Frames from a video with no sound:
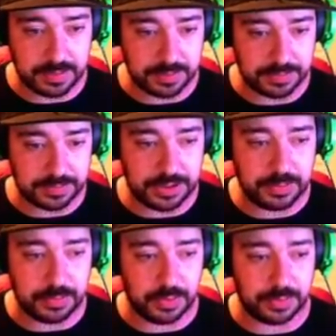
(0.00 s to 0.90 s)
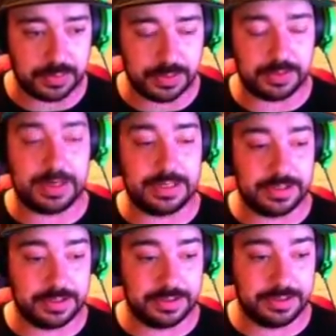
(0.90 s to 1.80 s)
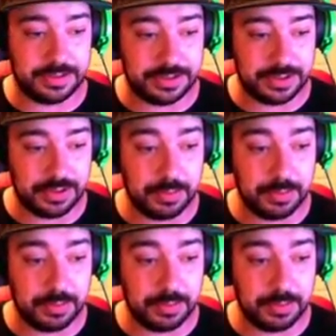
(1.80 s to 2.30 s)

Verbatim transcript: Come on, two more. I can create just